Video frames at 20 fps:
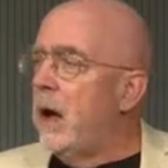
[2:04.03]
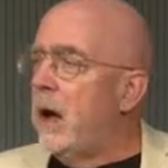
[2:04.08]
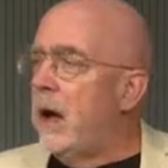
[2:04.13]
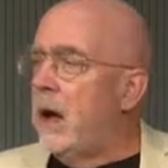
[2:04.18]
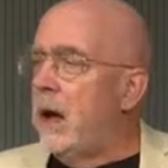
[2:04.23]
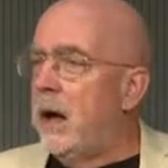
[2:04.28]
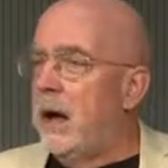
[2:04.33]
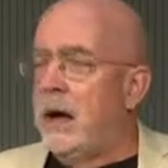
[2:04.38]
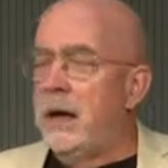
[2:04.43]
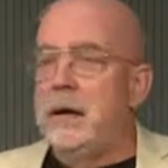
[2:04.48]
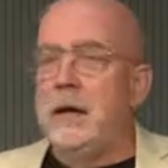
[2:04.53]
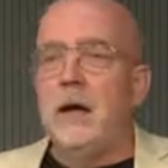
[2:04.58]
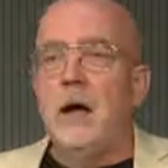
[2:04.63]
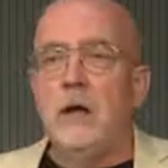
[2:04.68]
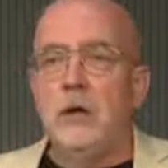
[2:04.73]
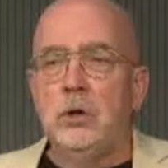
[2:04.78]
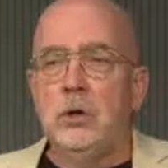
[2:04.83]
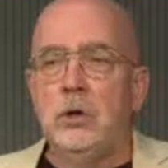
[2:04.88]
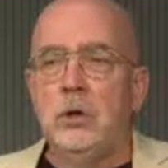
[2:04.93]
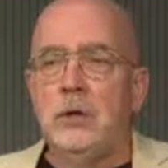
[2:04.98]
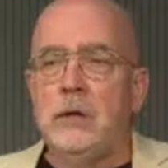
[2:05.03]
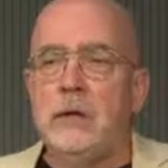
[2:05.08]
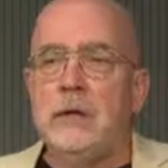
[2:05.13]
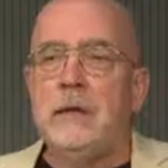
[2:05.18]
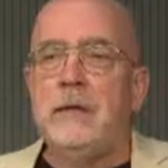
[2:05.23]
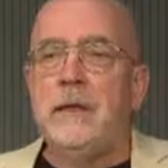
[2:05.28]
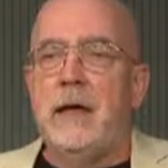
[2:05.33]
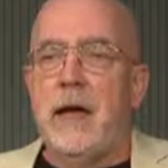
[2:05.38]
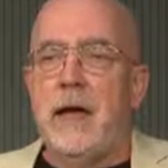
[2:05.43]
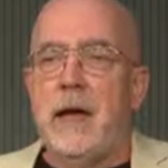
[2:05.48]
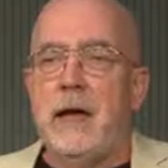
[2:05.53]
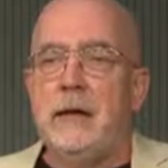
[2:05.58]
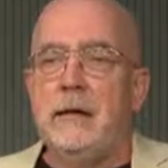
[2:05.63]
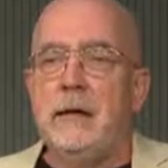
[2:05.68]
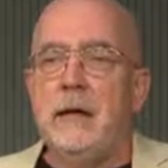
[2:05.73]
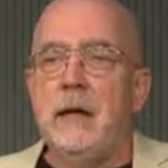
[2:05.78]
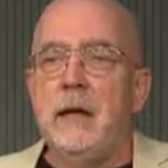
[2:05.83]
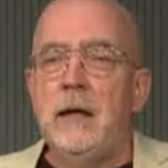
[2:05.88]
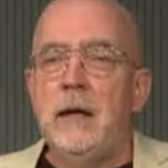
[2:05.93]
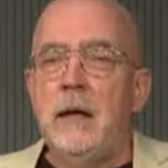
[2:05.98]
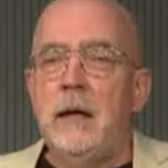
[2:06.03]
I learned that